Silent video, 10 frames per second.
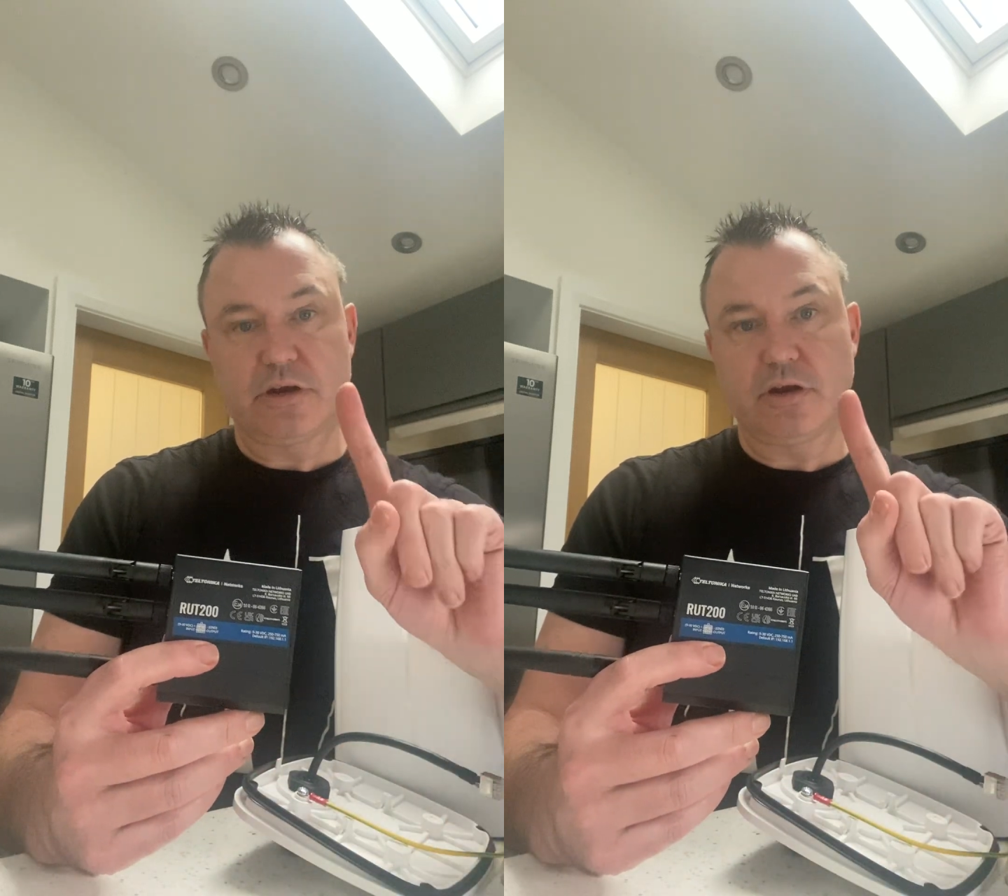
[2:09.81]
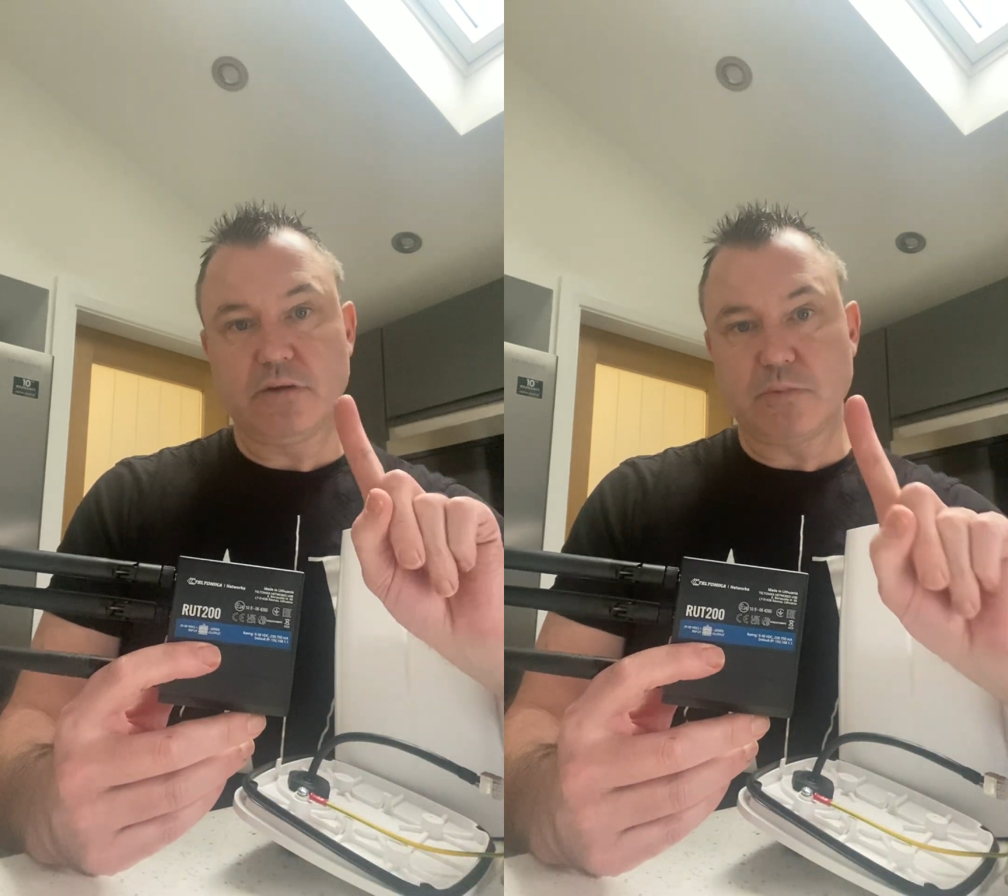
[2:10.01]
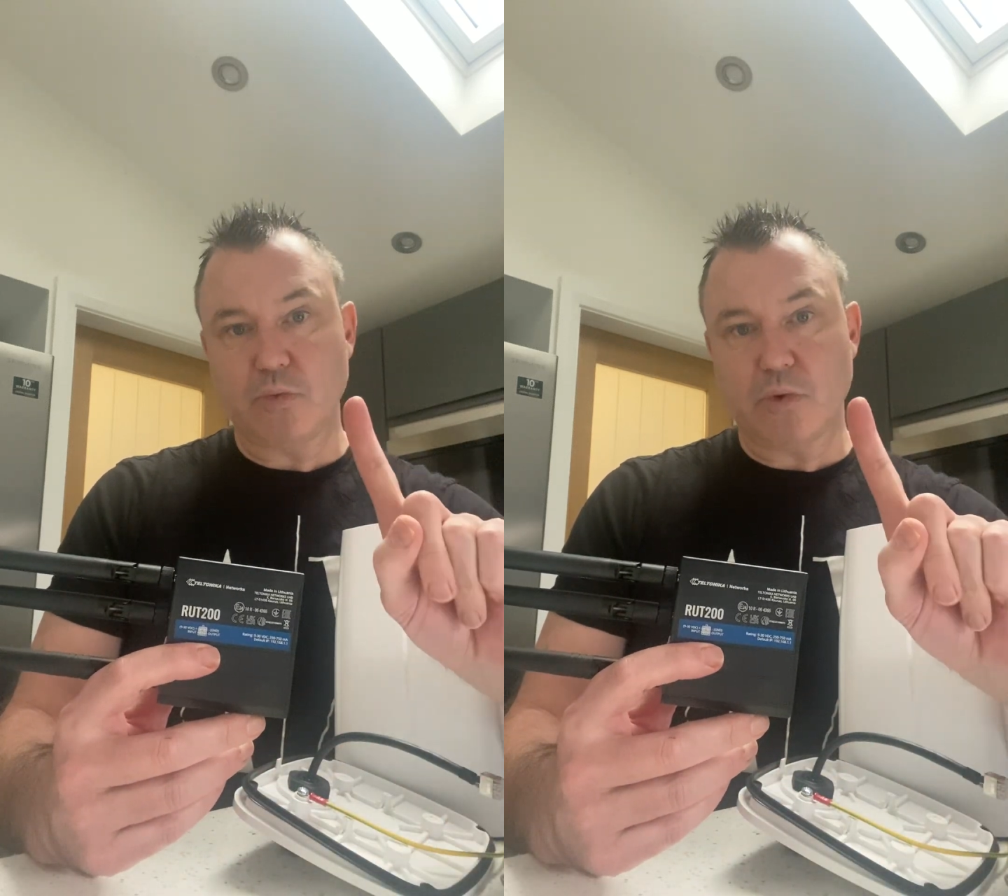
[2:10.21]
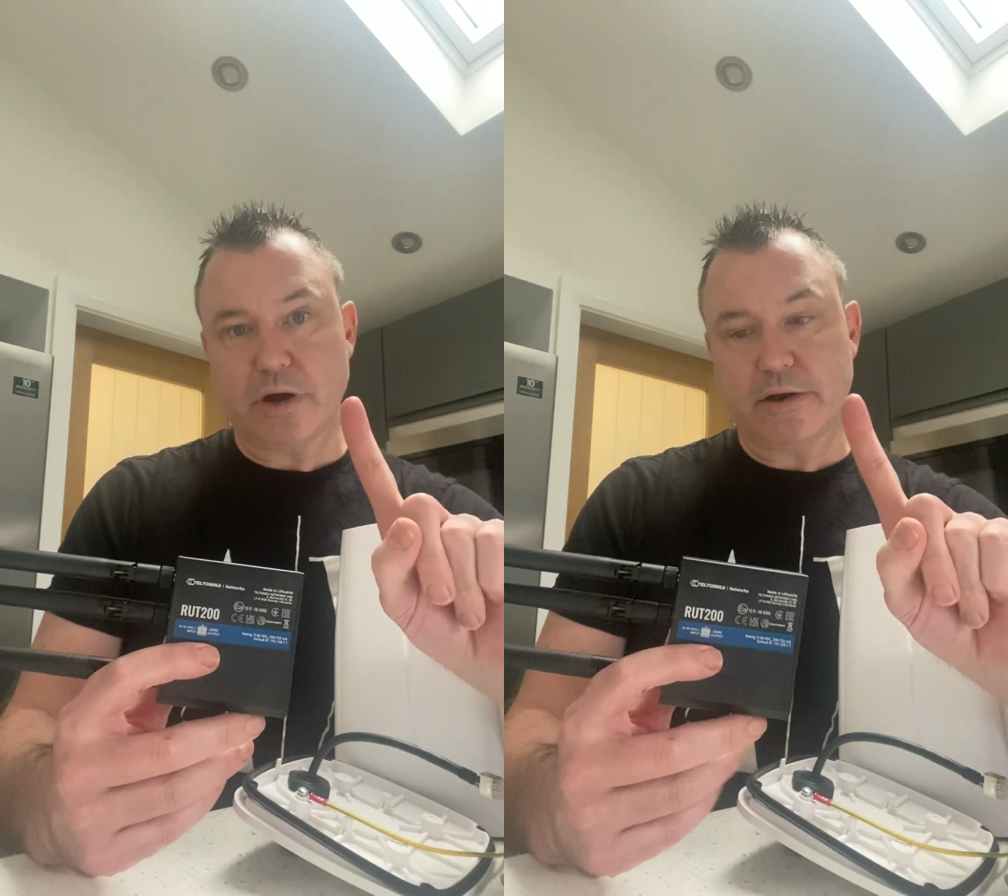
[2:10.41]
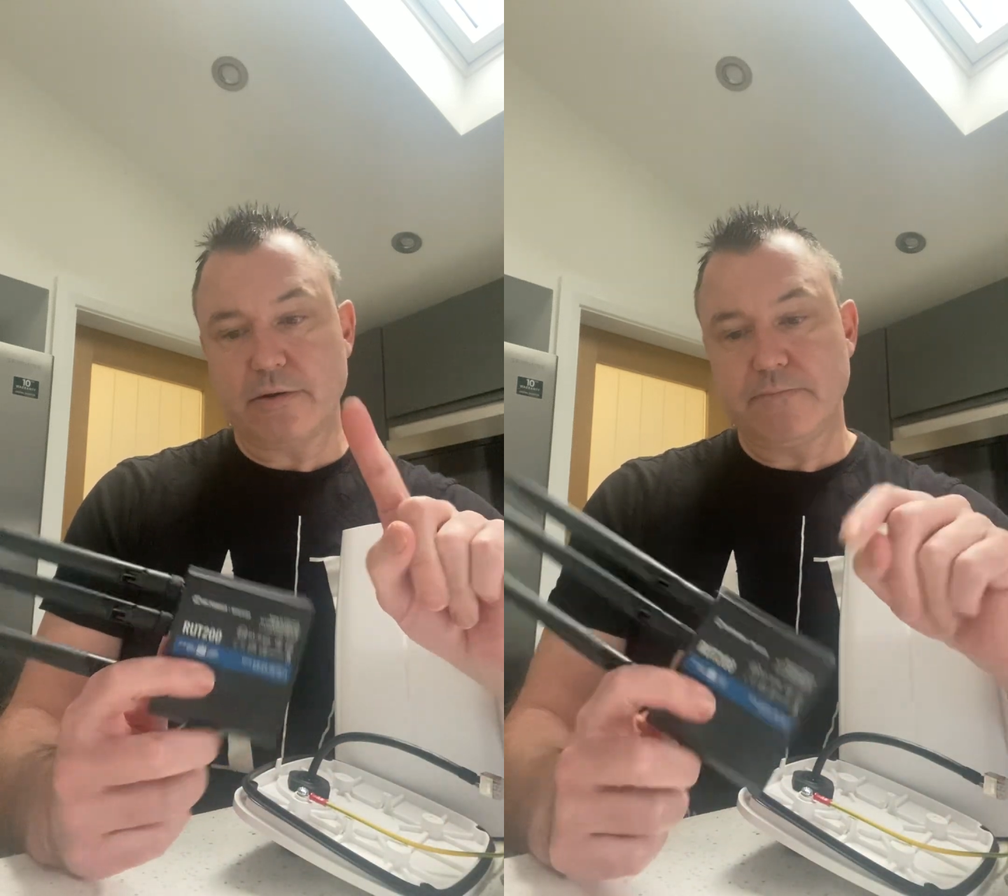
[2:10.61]
Number
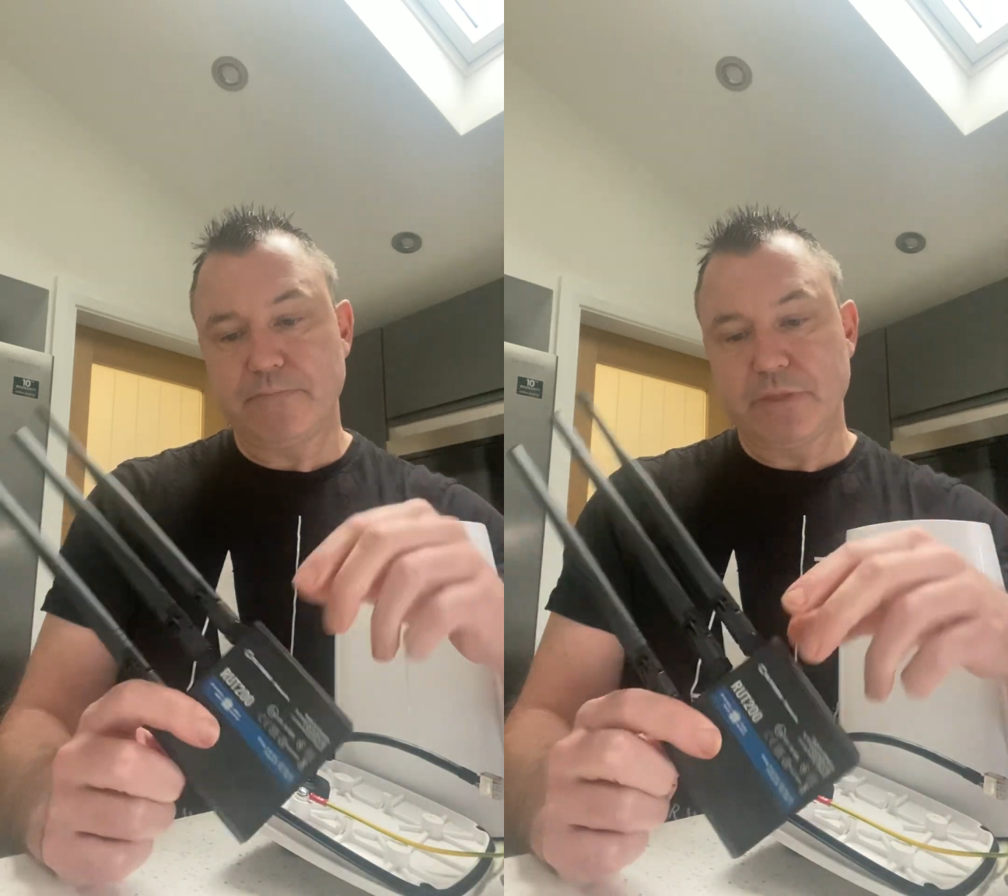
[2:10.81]
one